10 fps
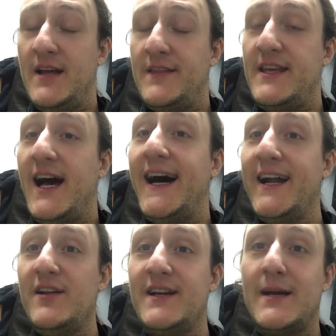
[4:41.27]
The higher
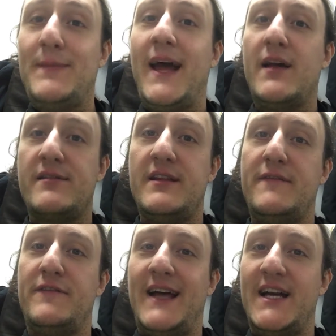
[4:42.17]
the capacity
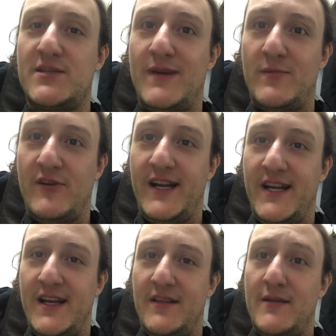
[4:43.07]
flash memory,
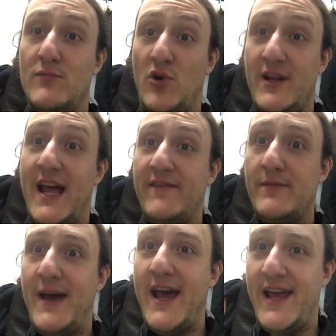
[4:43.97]
the more you have to
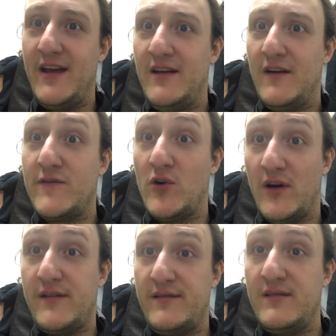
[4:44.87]
pay, of
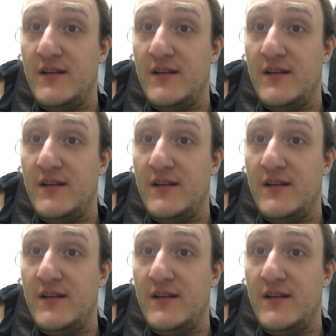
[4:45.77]
course.